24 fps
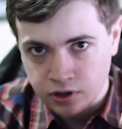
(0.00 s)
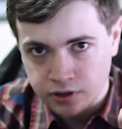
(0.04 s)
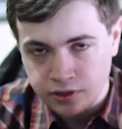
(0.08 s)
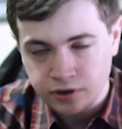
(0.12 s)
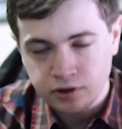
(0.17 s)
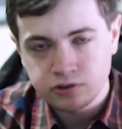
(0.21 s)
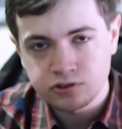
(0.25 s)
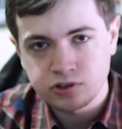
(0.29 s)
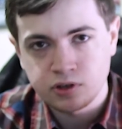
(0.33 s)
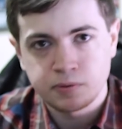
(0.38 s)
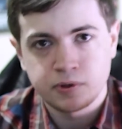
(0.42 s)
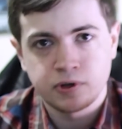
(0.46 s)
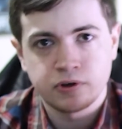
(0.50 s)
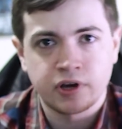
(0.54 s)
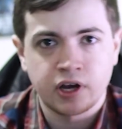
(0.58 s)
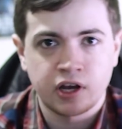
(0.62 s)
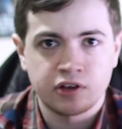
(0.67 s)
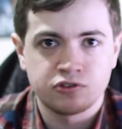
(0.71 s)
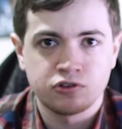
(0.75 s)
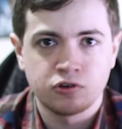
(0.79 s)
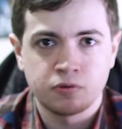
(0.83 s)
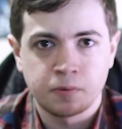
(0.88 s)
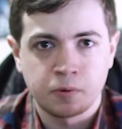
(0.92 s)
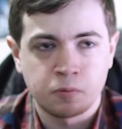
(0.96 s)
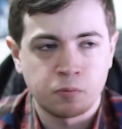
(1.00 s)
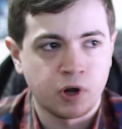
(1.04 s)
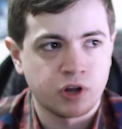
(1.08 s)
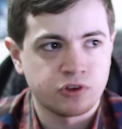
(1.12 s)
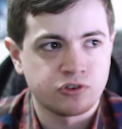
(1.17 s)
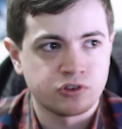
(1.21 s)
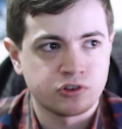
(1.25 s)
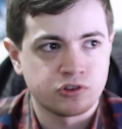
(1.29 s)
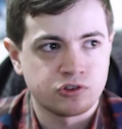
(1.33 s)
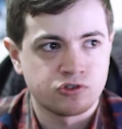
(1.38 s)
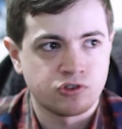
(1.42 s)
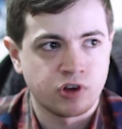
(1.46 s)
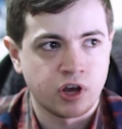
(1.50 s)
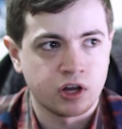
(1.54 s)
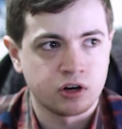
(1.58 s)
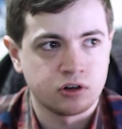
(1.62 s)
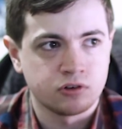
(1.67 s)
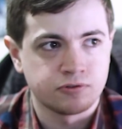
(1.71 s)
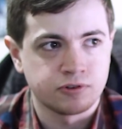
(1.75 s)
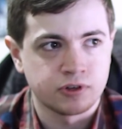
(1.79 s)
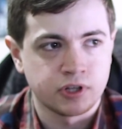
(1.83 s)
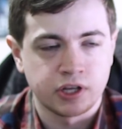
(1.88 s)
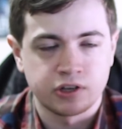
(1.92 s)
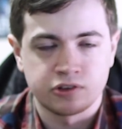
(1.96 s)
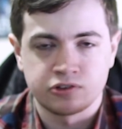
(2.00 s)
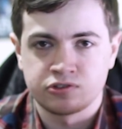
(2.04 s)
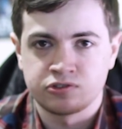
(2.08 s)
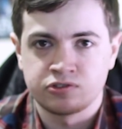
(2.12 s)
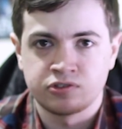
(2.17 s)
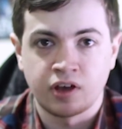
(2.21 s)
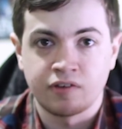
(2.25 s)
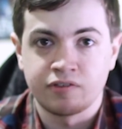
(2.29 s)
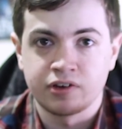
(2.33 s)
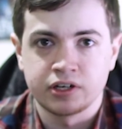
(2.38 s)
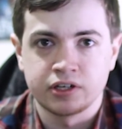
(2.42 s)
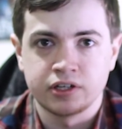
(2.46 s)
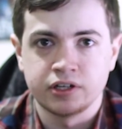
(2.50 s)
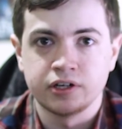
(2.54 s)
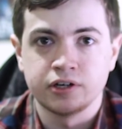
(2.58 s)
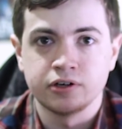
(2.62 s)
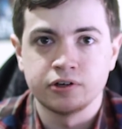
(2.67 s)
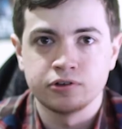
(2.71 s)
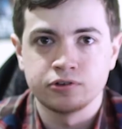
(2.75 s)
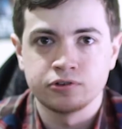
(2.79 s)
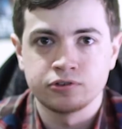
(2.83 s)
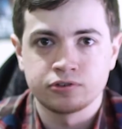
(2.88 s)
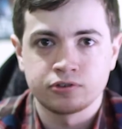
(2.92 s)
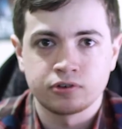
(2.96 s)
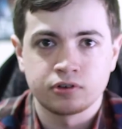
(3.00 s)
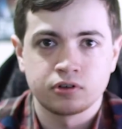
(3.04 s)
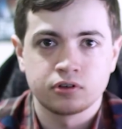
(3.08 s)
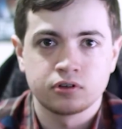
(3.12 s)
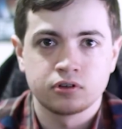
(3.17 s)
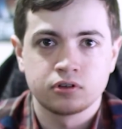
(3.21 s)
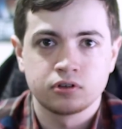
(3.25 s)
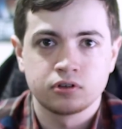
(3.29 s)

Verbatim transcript: there are some of you guys who've been watching this channel for like seven years.